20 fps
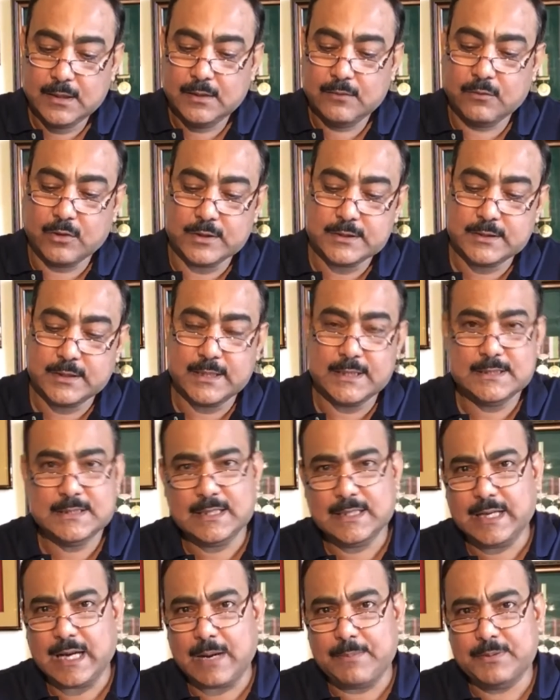Warsaw is the
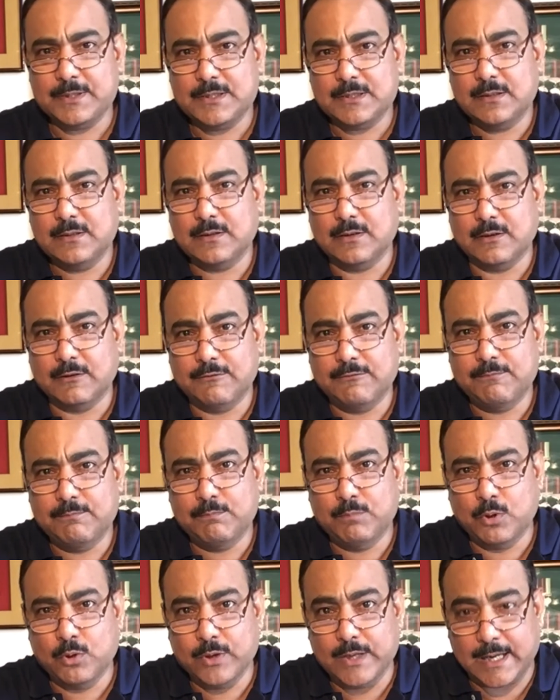capital of
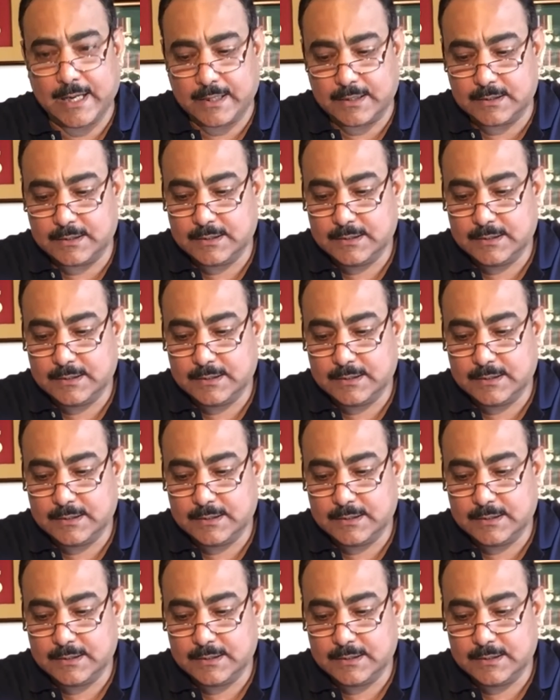Poland,